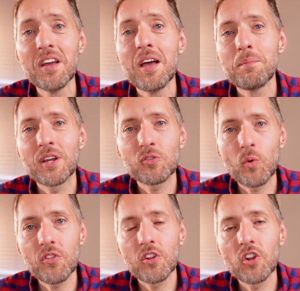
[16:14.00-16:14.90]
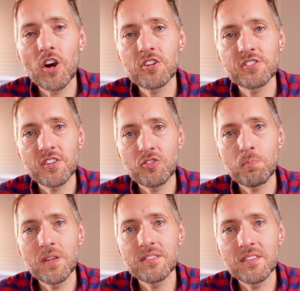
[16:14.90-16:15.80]
because one of the largest
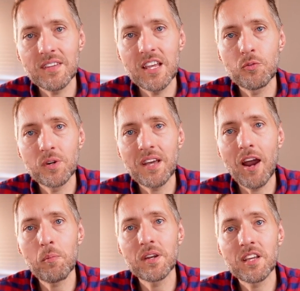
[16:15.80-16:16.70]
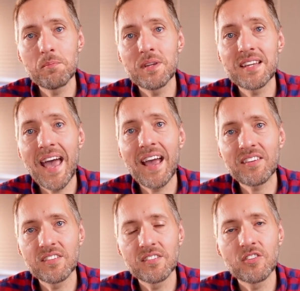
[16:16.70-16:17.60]
expenses in retirement can be
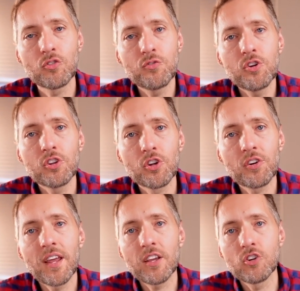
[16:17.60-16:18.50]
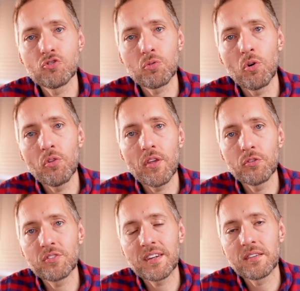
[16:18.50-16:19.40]
taxes. And so if you can learn how to control
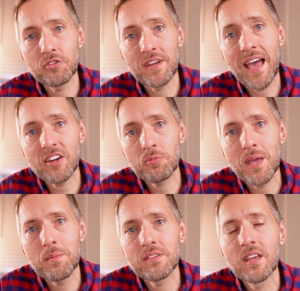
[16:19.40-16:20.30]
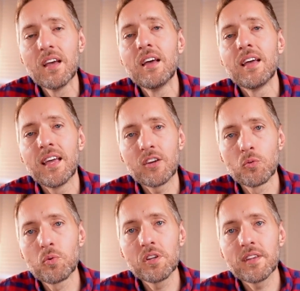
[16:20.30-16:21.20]
those tax payments, it could
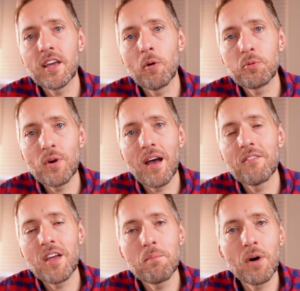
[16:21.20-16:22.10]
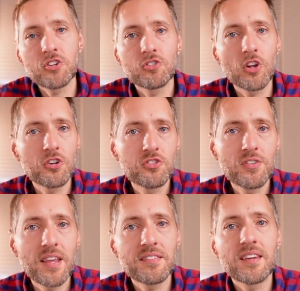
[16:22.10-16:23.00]
really help you have a much larger
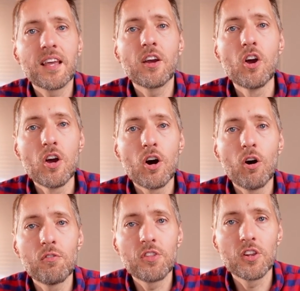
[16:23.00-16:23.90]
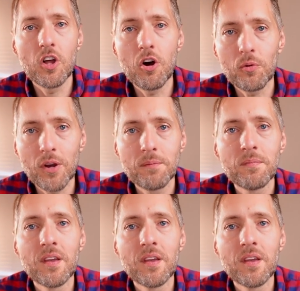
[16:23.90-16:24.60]
nest egg over the long run.